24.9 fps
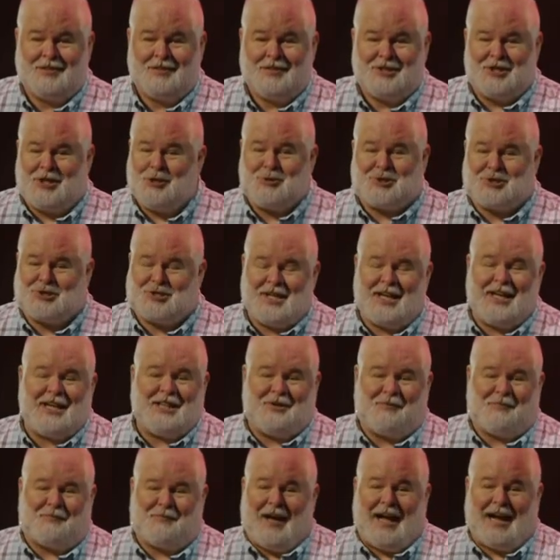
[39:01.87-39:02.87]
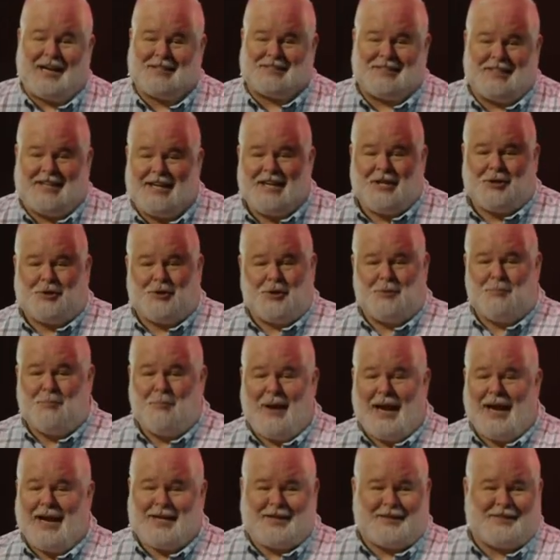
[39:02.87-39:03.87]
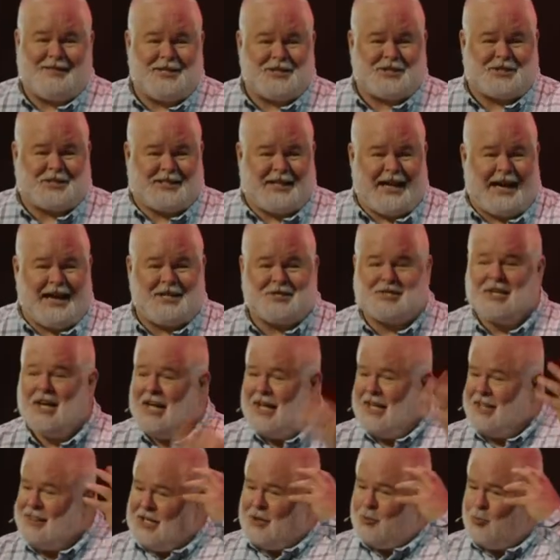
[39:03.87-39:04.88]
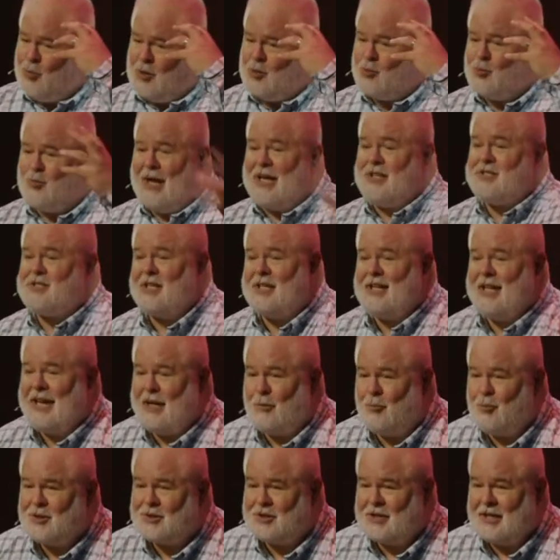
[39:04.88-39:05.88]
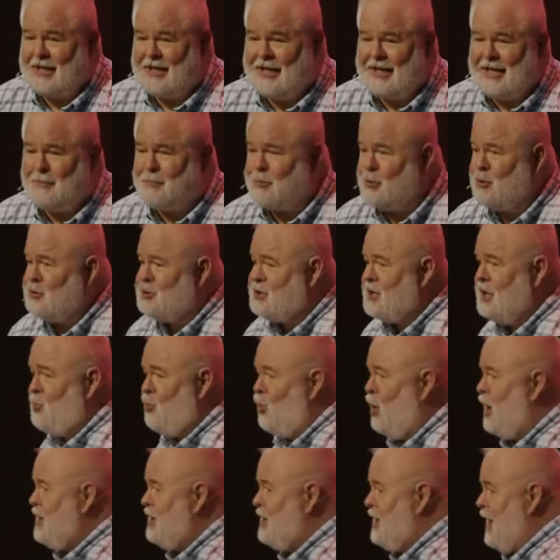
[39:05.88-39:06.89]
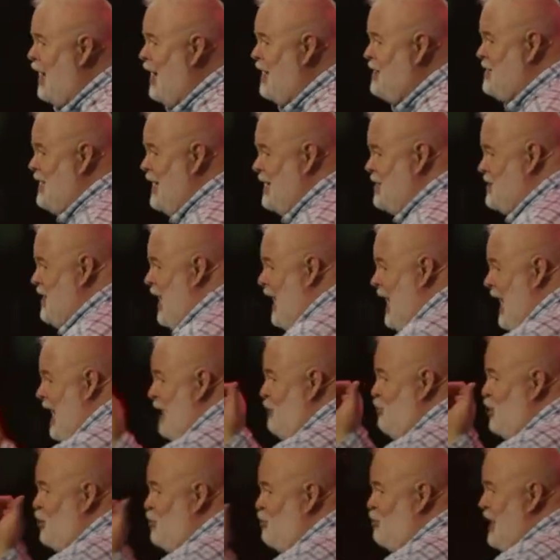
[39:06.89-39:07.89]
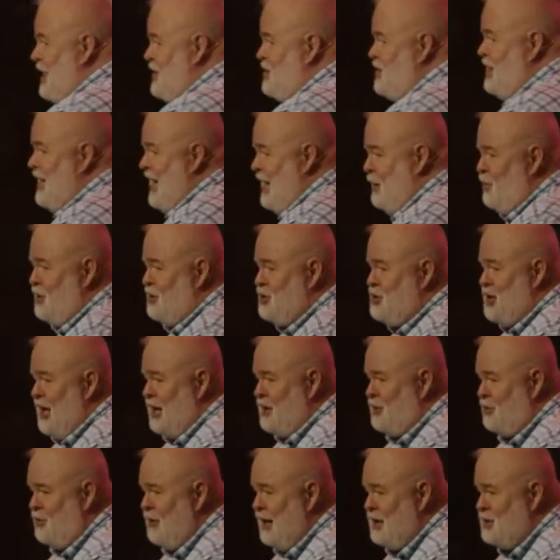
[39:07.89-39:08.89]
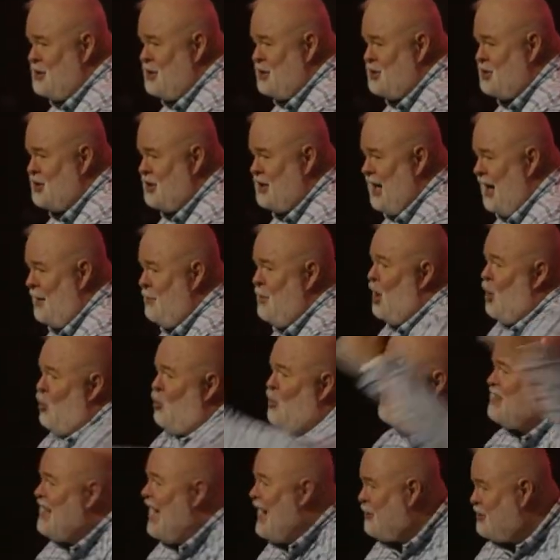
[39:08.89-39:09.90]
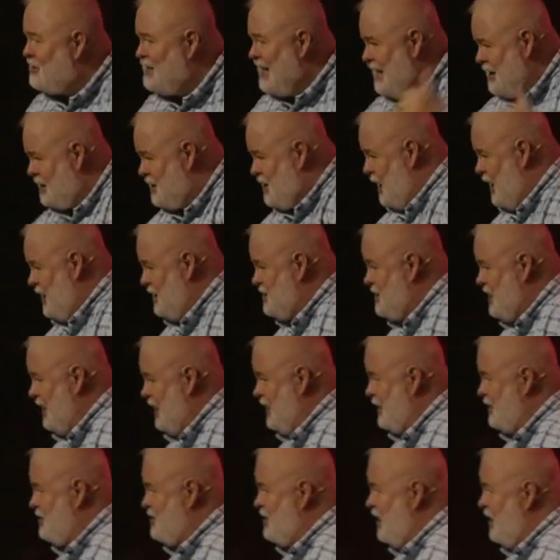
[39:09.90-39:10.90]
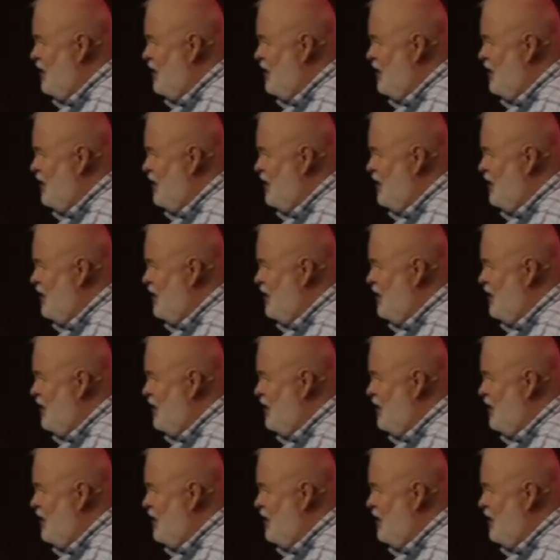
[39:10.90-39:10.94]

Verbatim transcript: You see the fact that he could make this case that would resonate with the Hebrews in one context and would resonate with generations to come without that context.